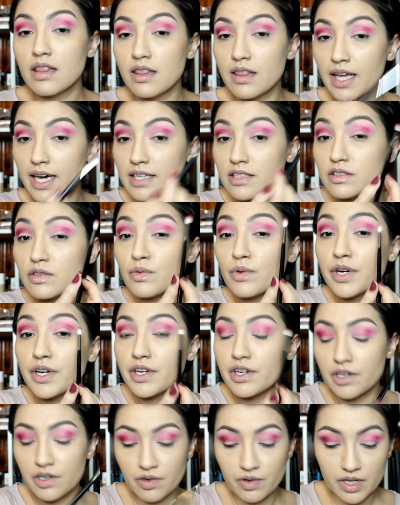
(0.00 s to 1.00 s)
that's where
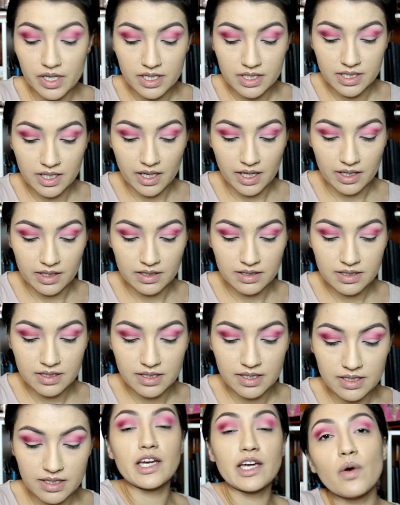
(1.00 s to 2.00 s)
your crease is.